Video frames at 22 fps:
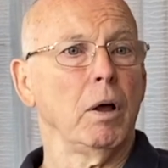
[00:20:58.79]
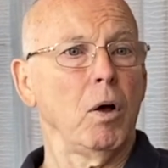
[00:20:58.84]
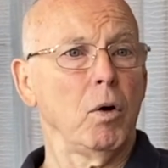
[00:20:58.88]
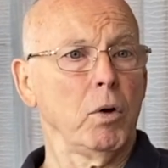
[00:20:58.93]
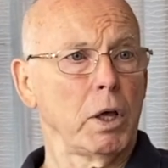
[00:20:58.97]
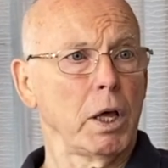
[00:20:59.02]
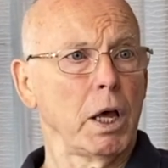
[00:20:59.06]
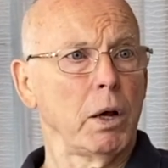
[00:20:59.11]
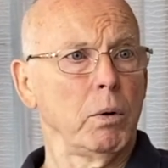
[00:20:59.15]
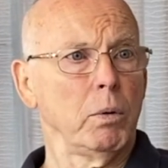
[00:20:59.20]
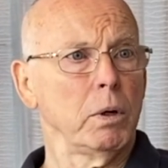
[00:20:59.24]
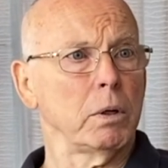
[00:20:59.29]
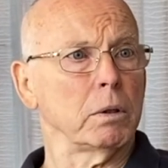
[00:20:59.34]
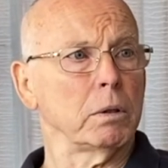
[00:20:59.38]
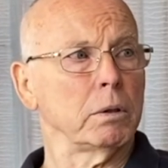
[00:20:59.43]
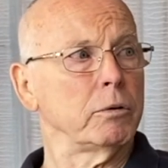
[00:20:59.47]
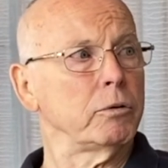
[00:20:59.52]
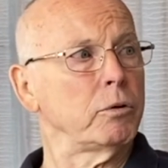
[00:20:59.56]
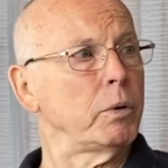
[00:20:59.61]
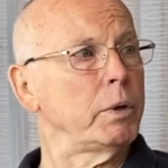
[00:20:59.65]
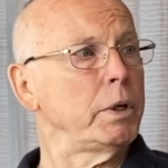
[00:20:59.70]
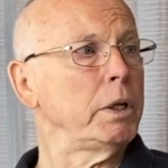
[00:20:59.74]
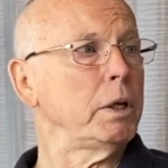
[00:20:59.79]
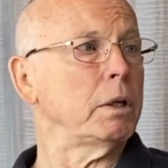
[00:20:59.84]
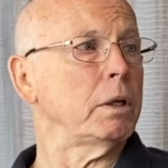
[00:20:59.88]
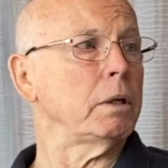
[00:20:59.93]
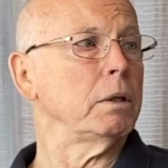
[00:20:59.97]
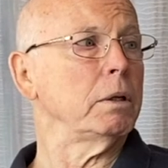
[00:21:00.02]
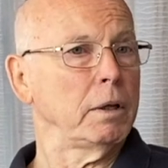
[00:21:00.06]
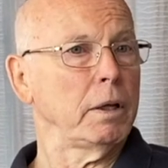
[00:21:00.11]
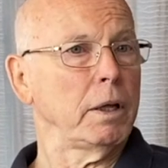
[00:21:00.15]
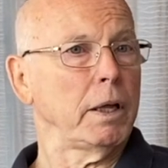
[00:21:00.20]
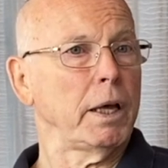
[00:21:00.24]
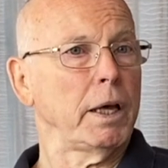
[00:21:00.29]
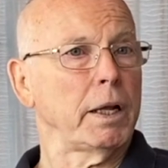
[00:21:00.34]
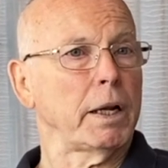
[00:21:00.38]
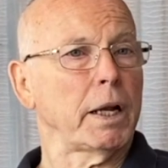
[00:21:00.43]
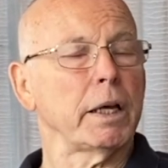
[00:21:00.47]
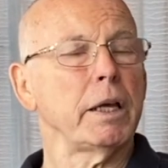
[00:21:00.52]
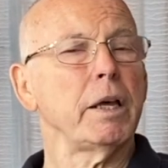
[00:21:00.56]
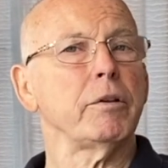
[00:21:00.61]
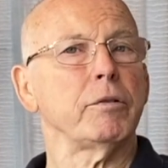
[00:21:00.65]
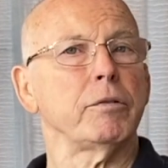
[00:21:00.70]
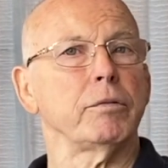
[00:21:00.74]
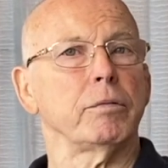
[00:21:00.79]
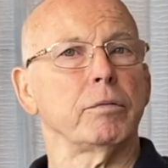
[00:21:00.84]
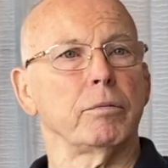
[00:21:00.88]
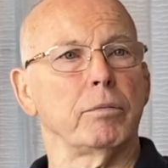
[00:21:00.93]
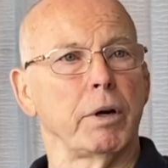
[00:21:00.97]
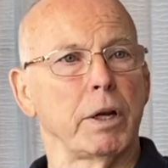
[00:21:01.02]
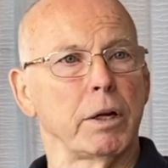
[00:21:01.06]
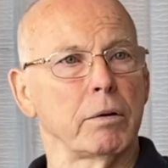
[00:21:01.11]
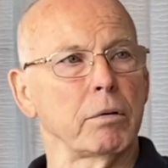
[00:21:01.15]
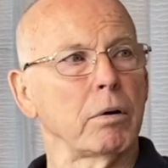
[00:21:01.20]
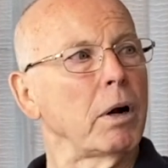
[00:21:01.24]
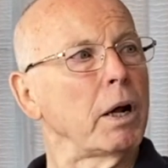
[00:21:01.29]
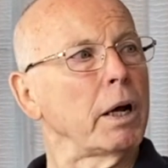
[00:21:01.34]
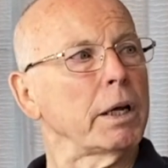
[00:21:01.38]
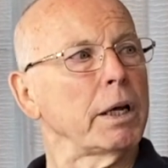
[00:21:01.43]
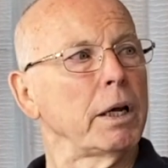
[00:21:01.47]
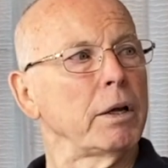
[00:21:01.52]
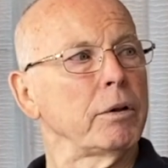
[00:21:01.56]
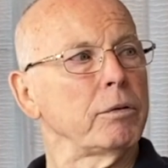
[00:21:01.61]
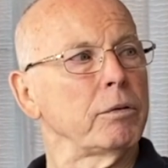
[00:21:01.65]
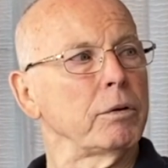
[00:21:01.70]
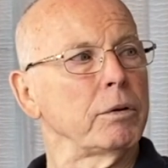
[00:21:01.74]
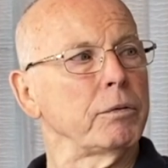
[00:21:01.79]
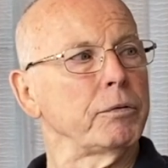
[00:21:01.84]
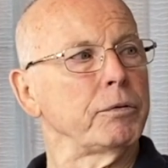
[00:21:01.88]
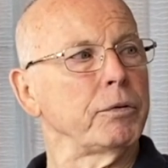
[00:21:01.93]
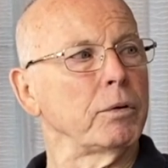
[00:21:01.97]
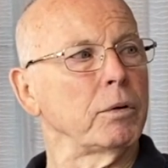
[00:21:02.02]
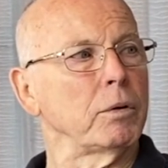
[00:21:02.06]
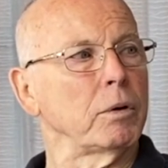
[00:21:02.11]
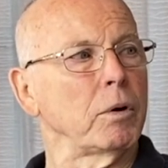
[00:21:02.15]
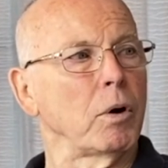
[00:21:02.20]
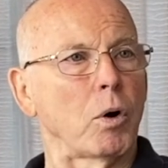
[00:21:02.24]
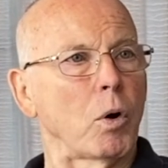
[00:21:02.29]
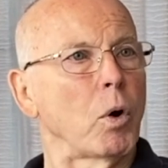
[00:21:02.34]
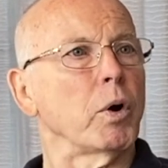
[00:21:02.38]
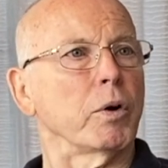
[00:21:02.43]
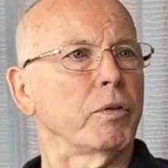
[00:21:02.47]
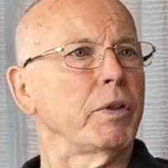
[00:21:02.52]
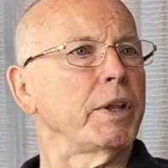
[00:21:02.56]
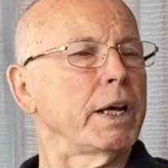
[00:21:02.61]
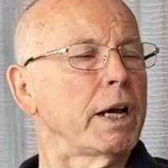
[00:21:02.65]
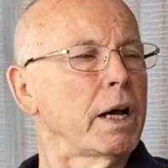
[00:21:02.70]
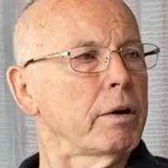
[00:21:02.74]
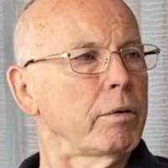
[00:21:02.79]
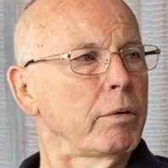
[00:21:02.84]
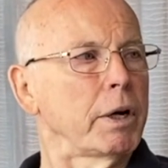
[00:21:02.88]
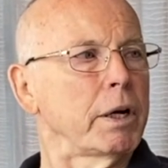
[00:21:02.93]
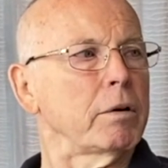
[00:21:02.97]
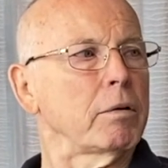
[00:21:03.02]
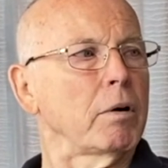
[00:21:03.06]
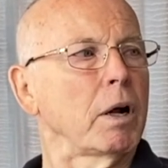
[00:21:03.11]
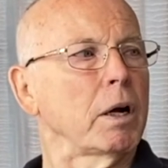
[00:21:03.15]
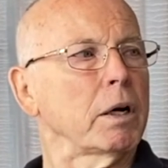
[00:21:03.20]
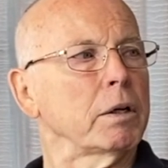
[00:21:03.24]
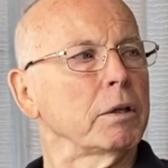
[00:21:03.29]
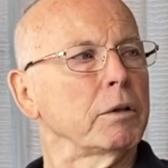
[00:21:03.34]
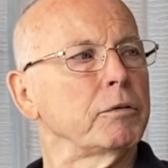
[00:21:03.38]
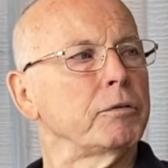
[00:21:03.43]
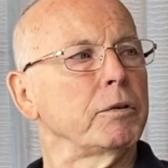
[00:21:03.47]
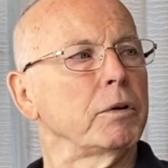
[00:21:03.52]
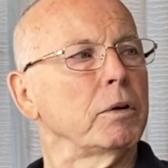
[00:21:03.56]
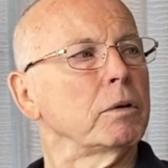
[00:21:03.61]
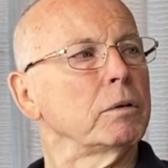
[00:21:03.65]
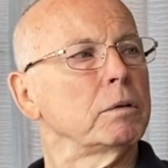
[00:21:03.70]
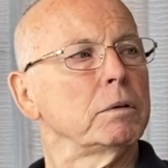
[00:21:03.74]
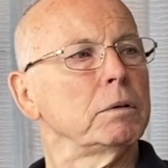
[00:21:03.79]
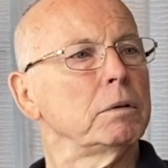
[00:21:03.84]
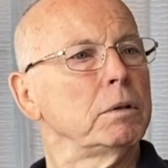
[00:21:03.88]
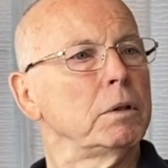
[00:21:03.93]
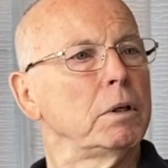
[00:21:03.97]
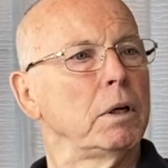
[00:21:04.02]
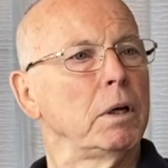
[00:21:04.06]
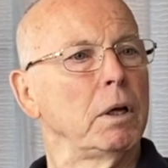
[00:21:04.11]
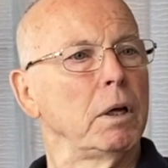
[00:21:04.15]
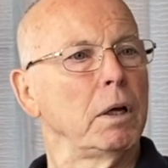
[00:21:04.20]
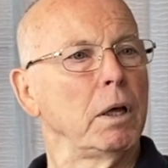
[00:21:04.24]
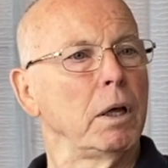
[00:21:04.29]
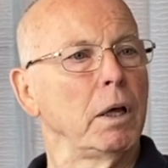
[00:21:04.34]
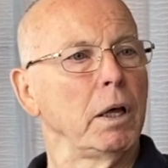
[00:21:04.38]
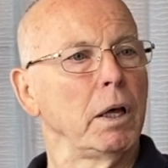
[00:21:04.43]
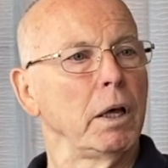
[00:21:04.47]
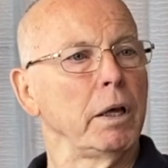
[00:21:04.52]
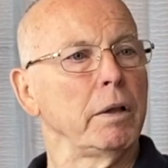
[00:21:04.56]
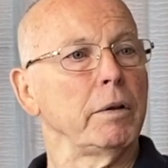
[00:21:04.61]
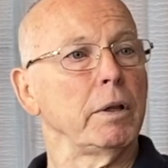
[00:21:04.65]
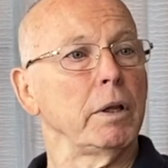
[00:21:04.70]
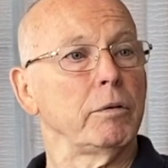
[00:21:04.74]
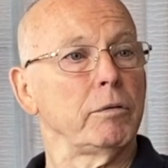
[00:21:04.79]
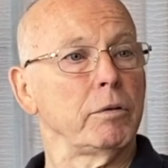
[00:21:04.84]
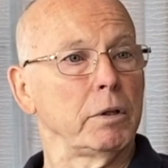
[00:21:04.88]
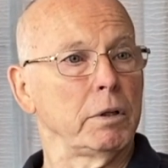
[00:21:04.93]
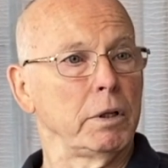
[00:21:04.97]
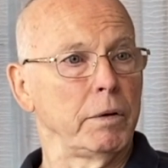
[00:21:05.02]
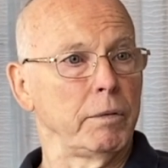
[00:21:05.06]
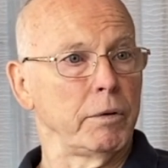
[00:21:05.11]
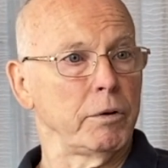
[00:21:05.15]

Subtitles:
Okay, I will. So he did. And I guess Ray Kroc answered the phone, or they got Ray Kroc on the phone. And they said, give